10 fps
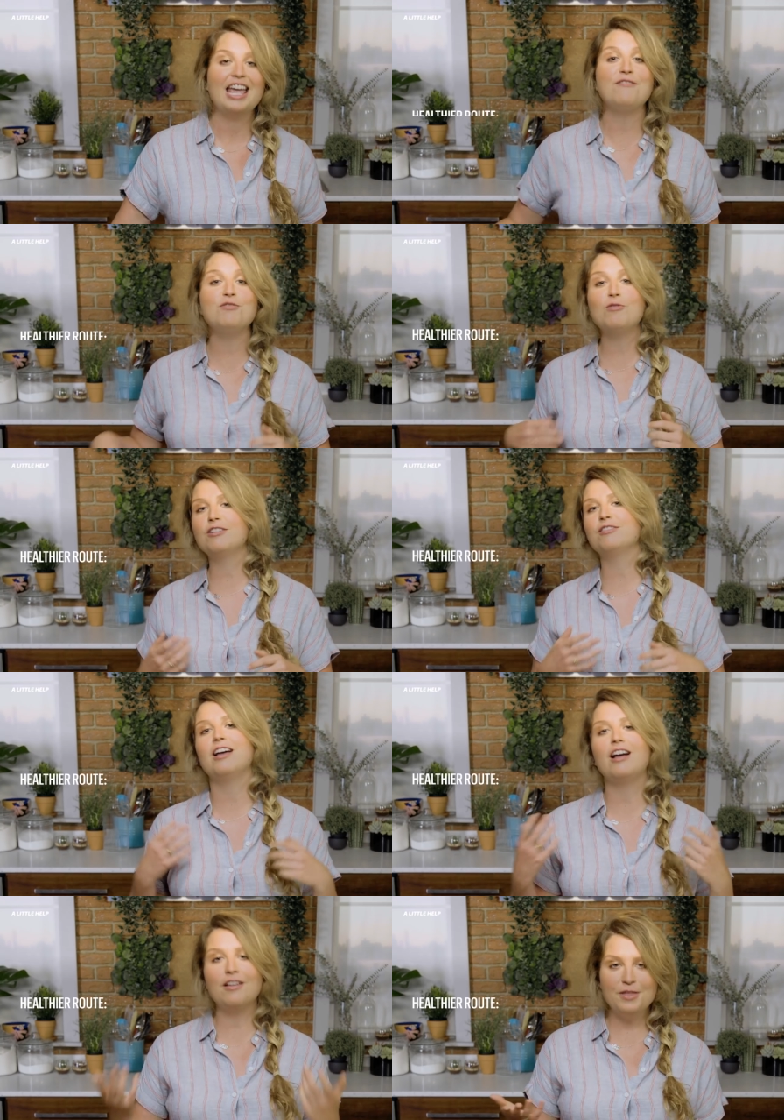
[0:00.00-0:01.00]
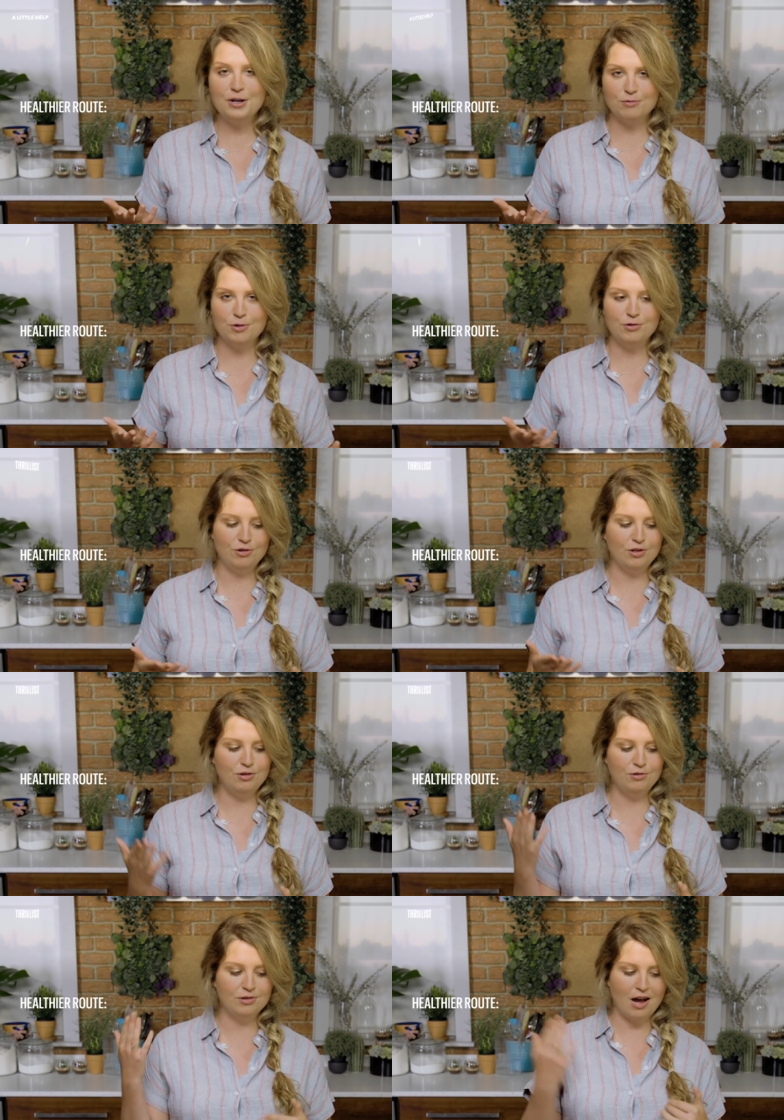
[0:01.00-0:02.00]
If you want to go the healthier route, you
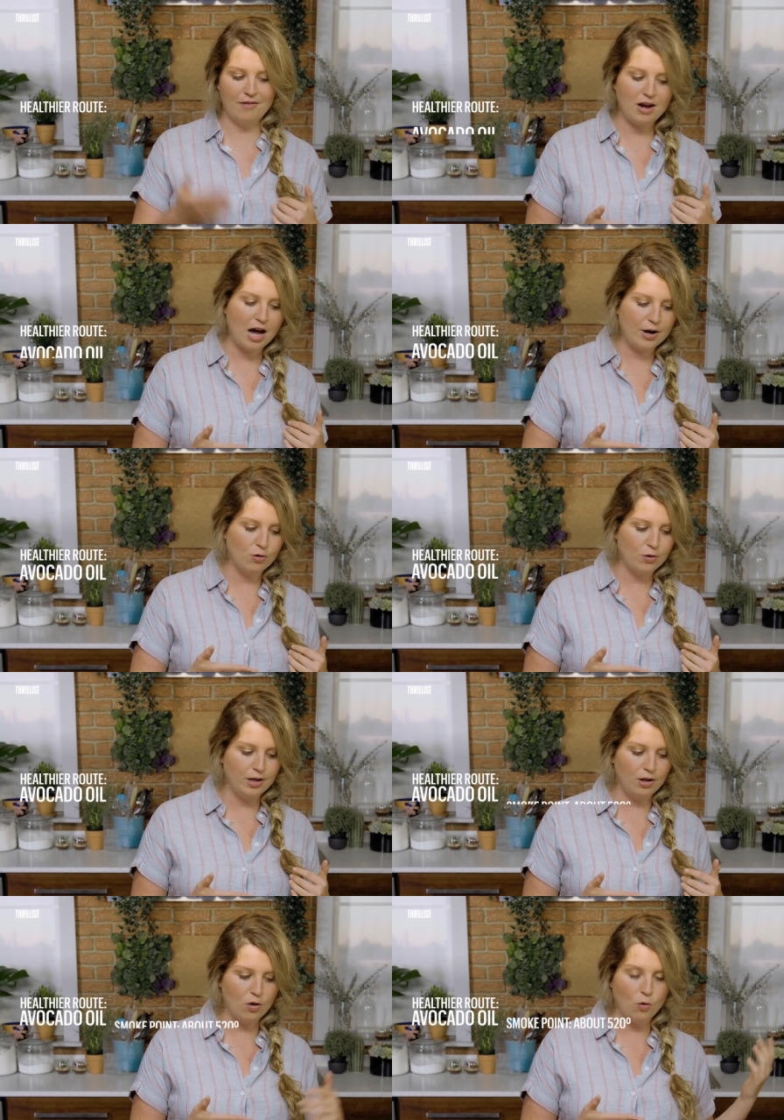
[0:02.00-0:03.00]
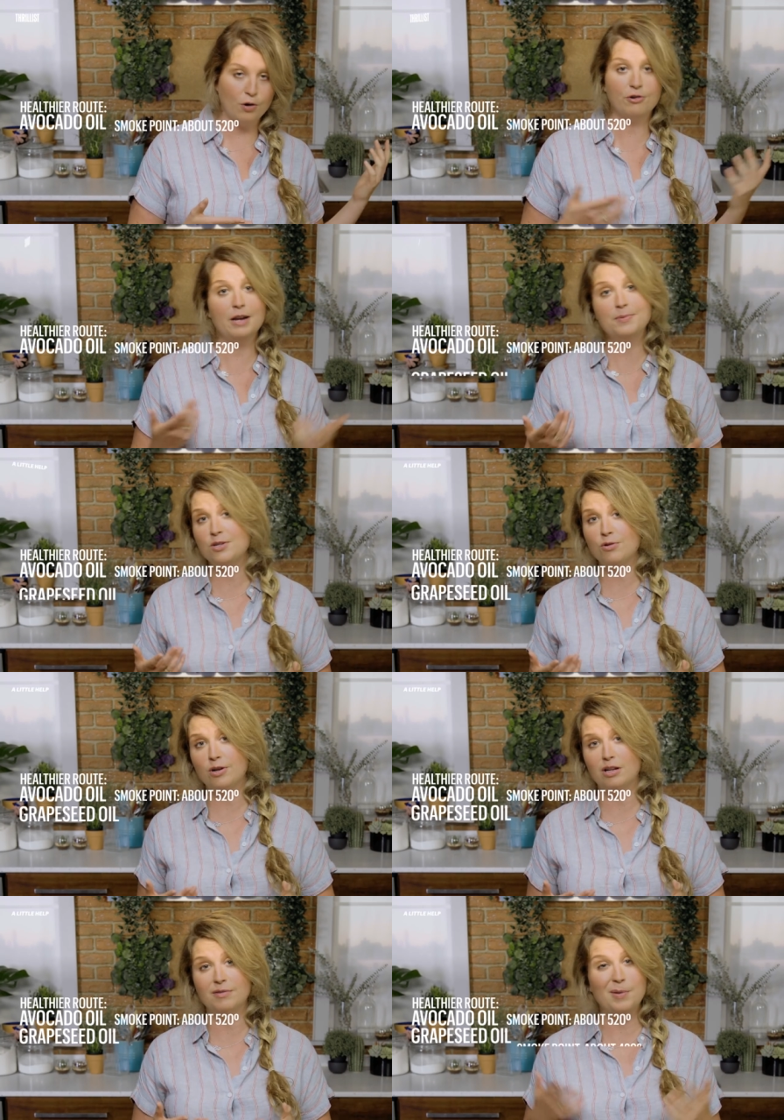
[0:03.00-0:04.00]
could use avocado oil or grapeseed
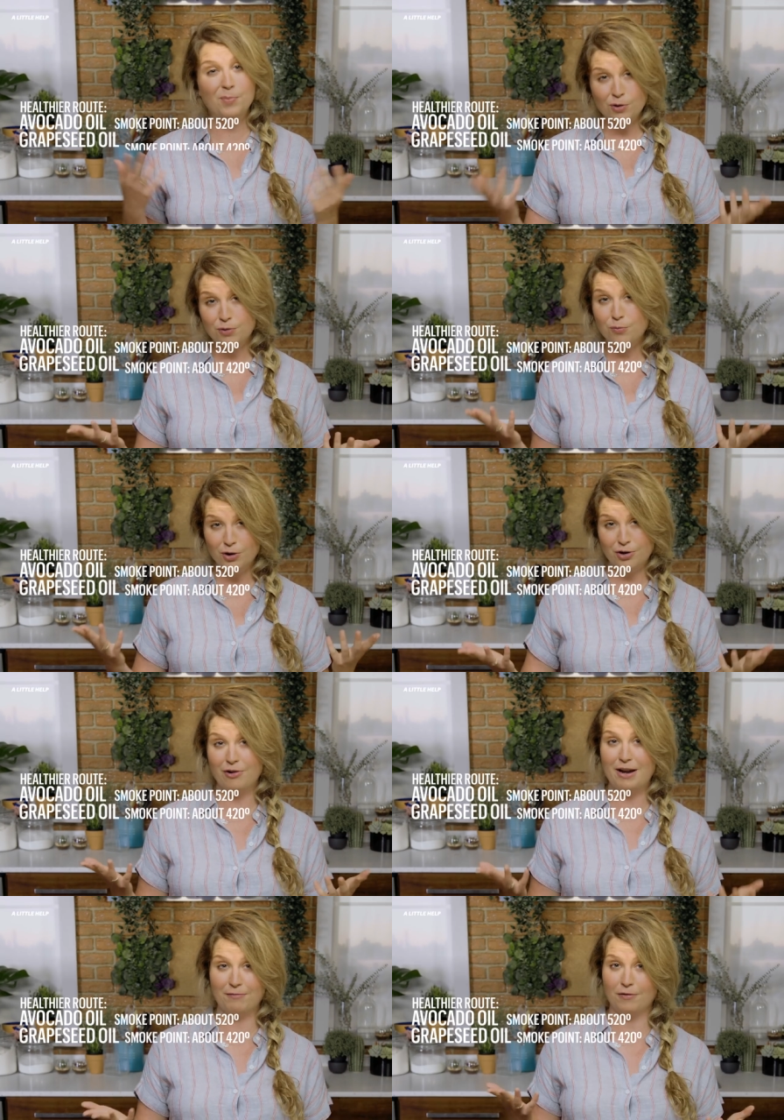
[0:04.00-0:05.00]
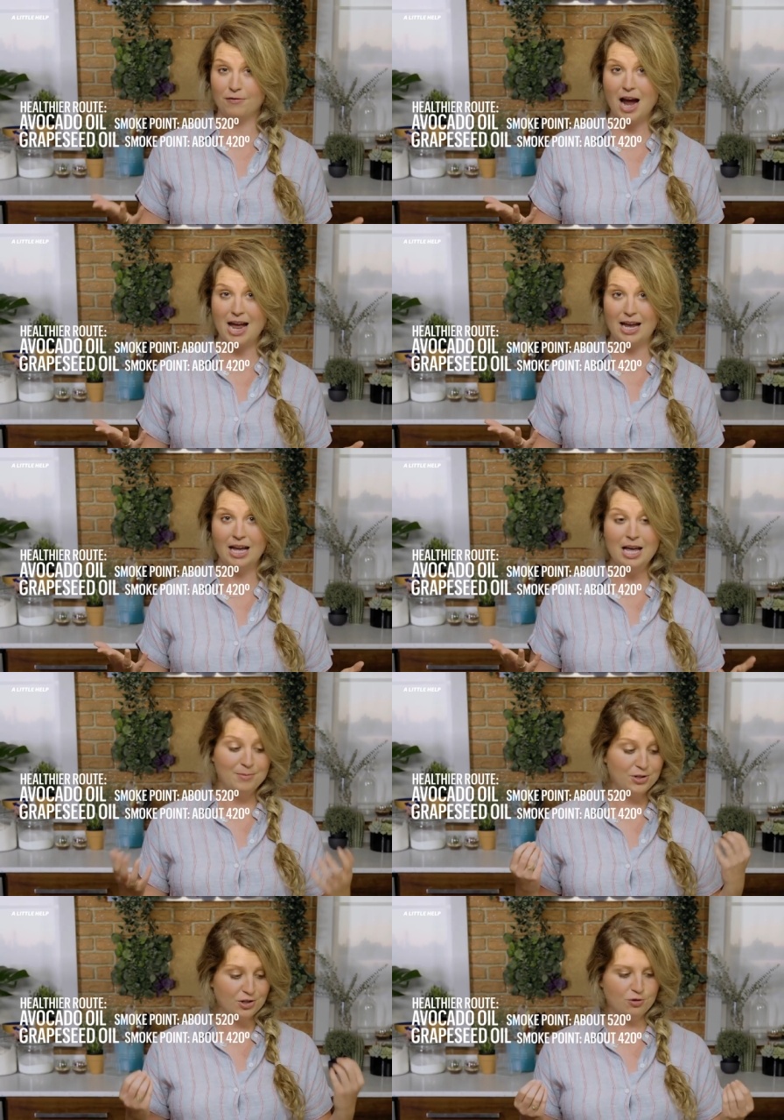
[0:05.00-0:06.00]
oil. They both work great for frying,
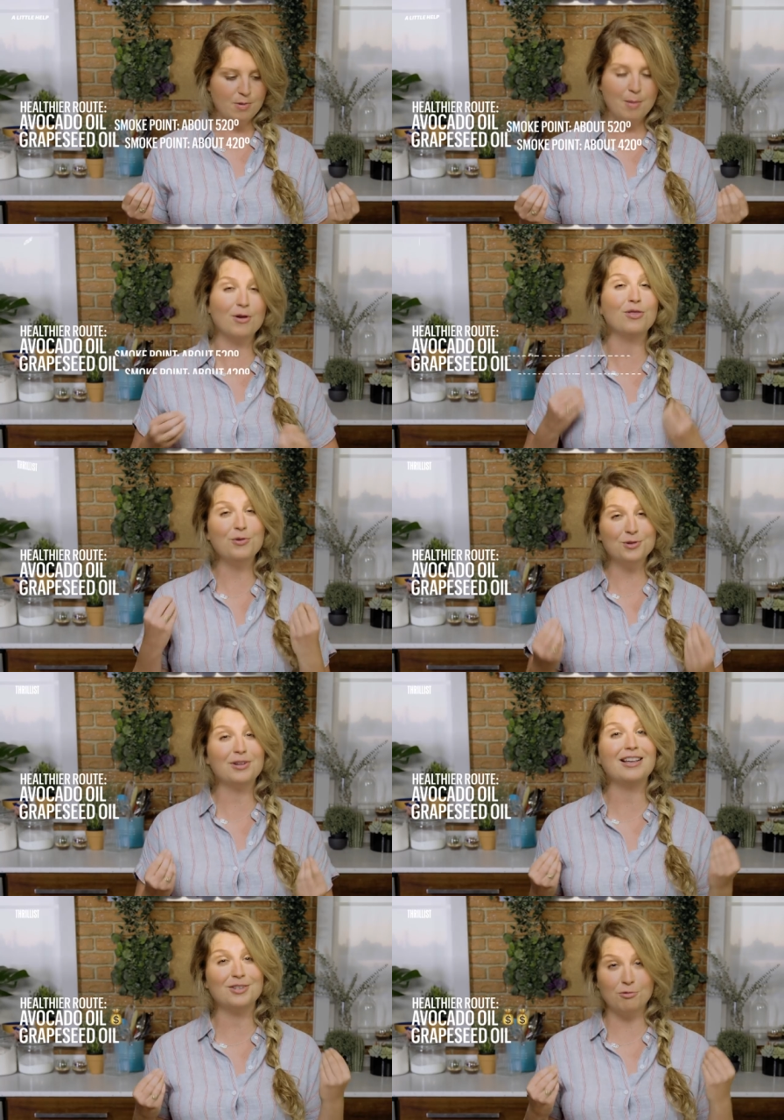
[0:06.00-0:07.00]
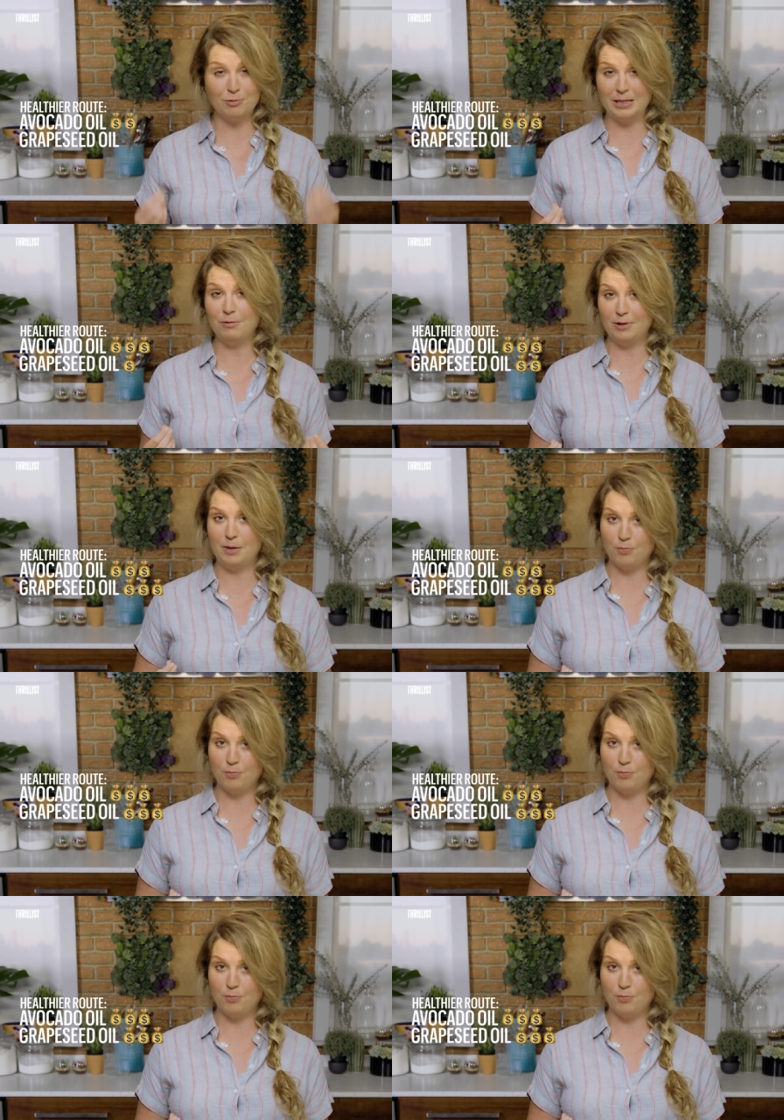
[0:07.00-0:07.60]
but just remember those guys are really, really